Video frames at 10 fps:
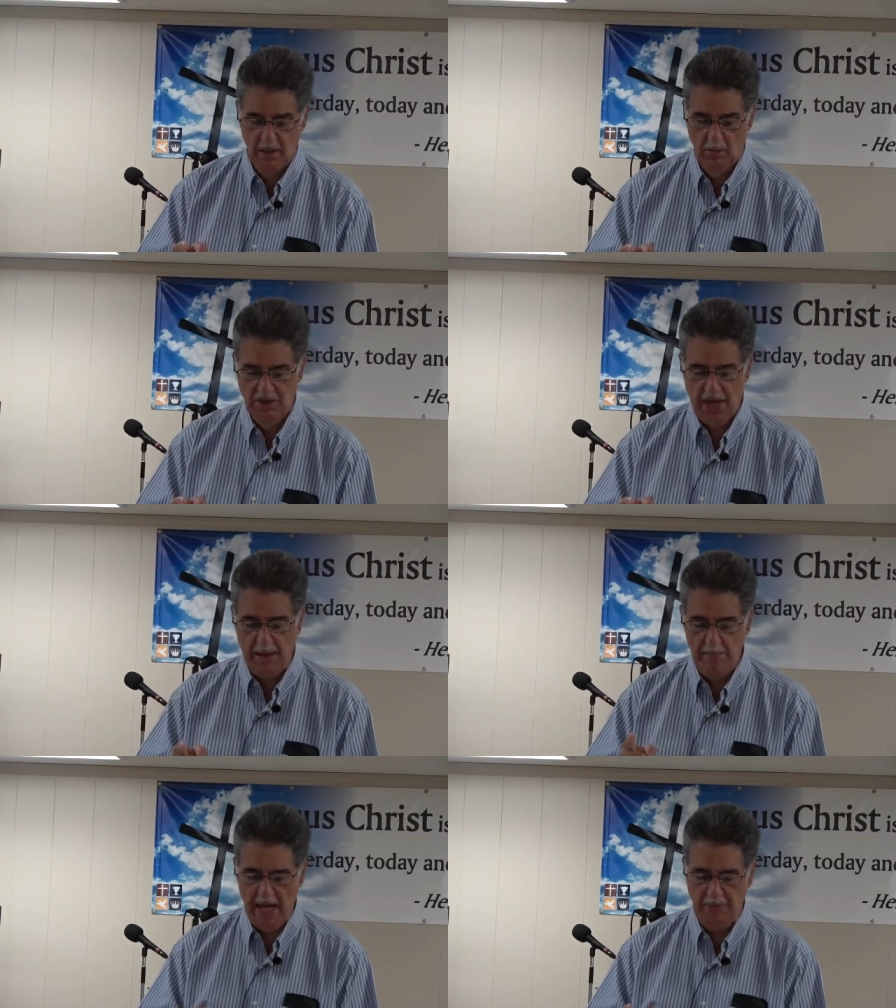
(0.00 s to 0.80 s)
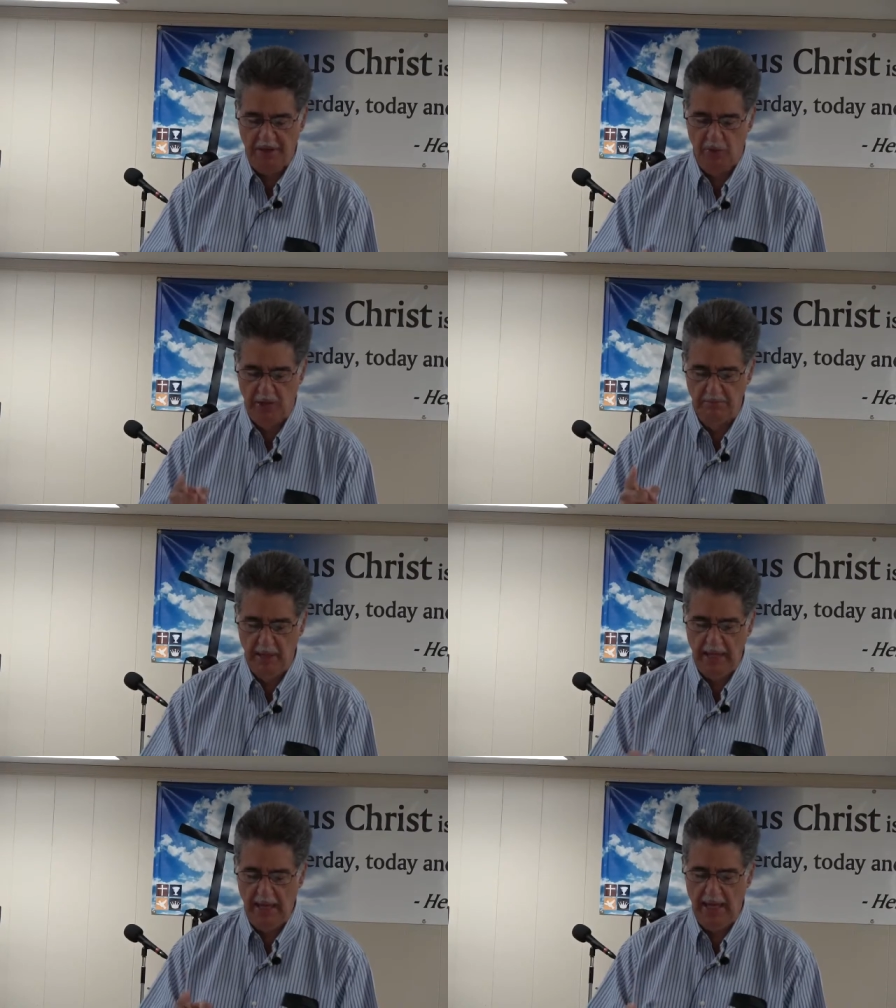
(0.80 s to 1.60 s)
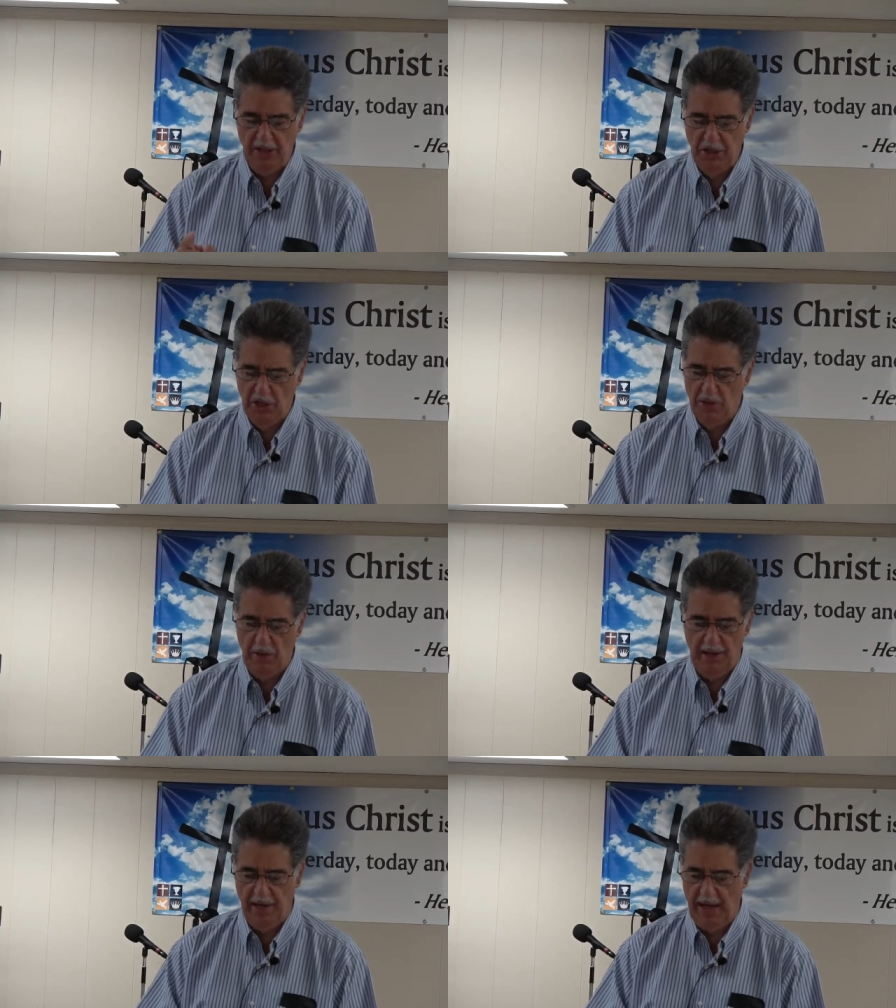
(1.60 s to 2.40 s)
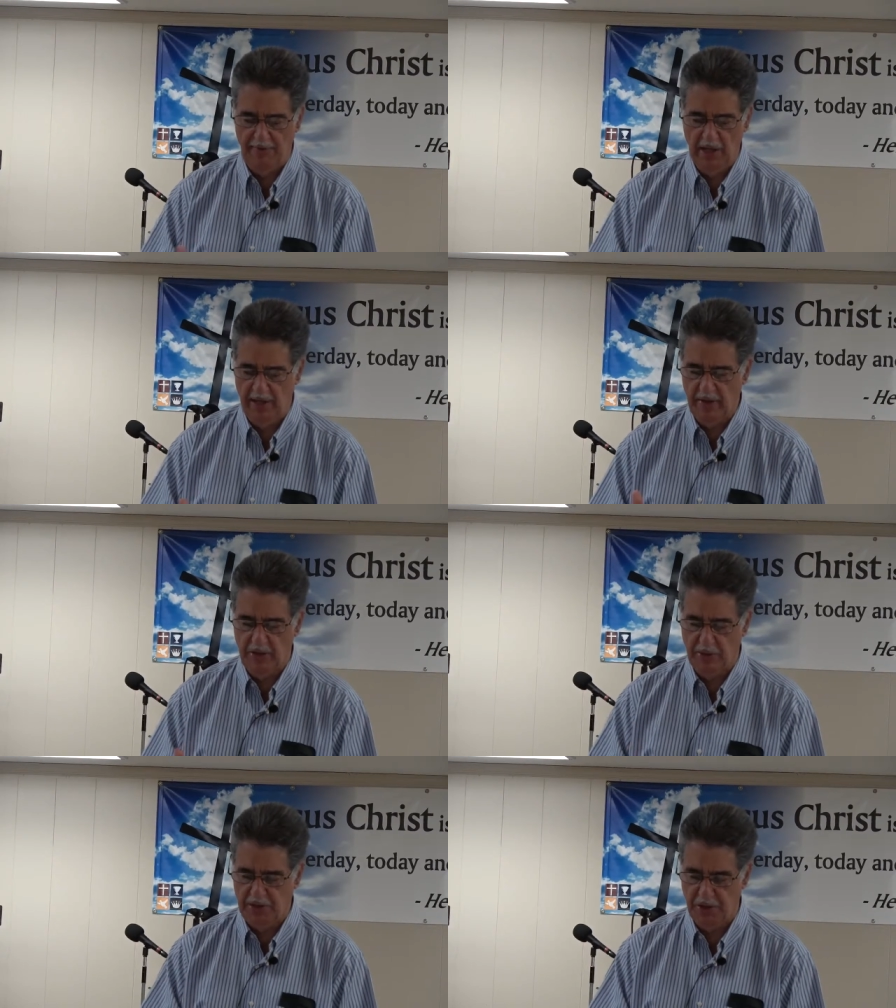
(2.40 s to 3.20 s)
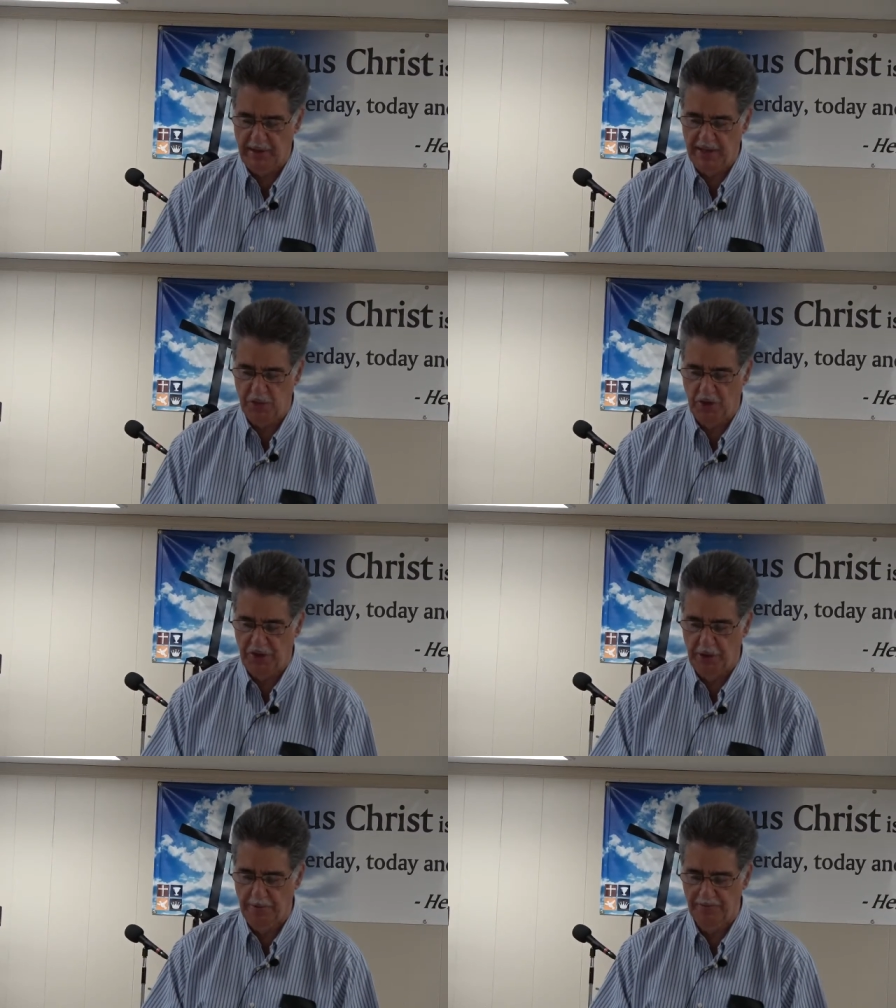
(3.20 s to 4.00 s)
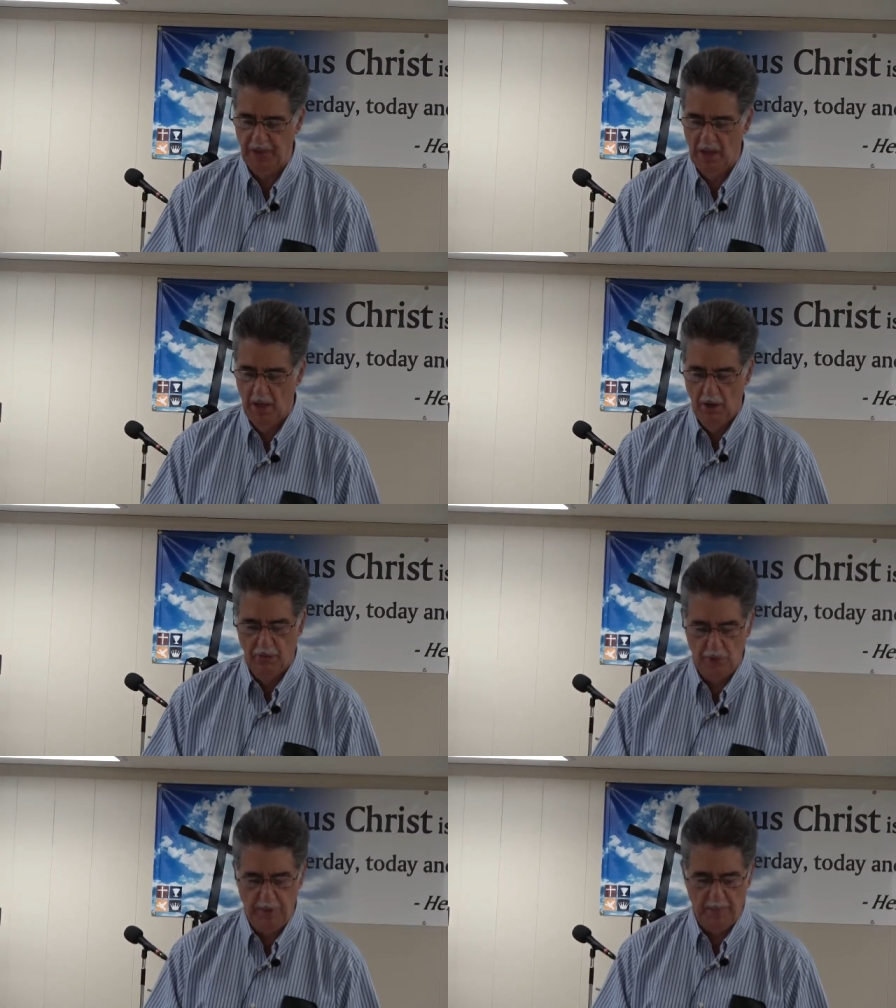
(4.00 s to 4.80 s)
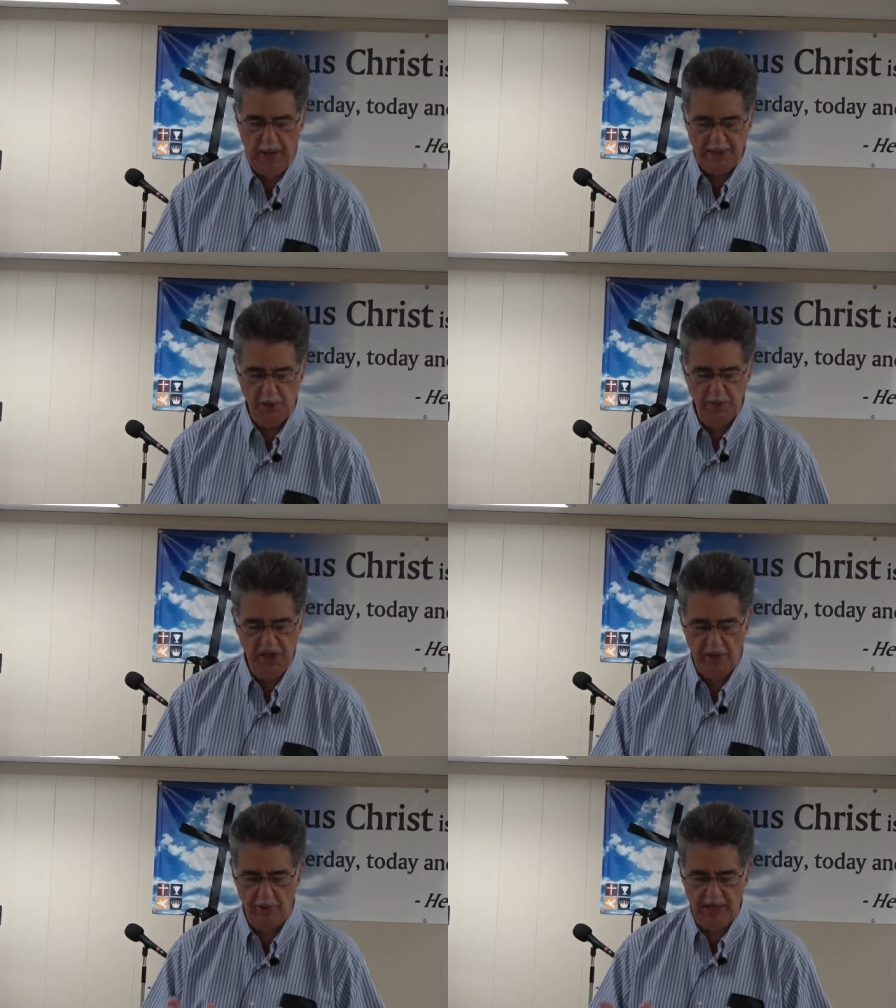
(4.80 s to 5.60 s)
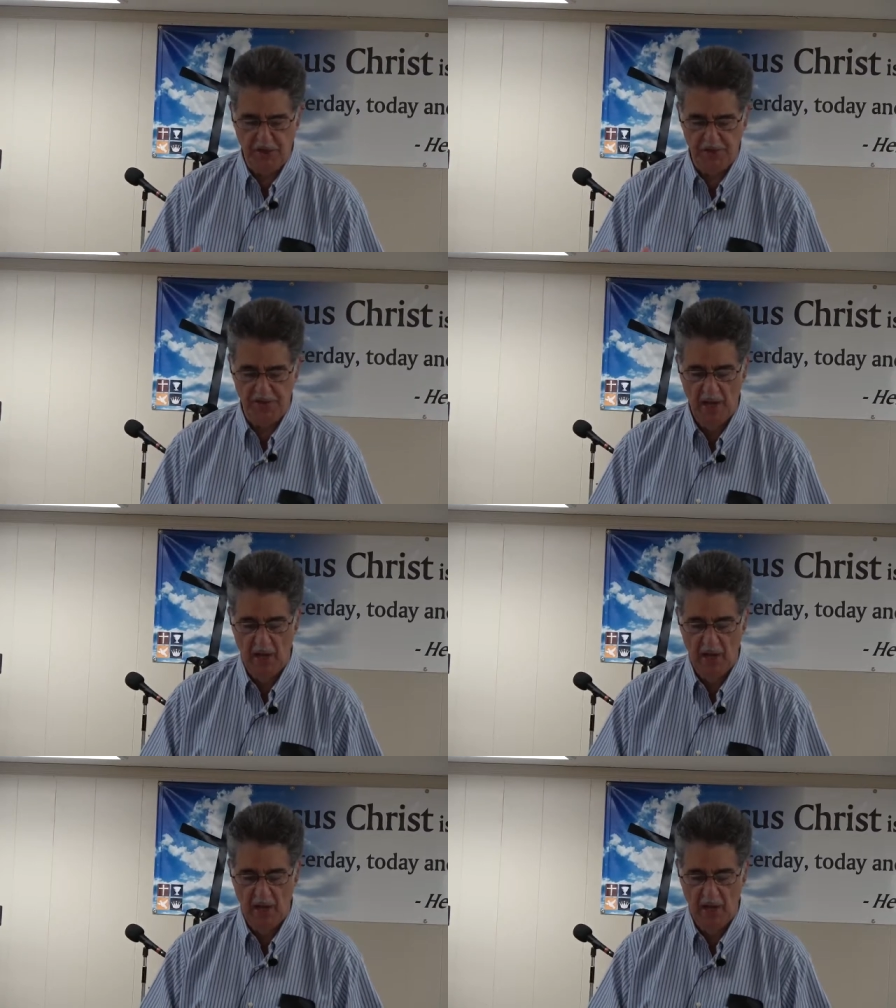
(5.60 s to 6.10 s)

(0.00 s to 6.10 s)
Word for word: which I make between me and you and every living creature that is with you for perpetual generations.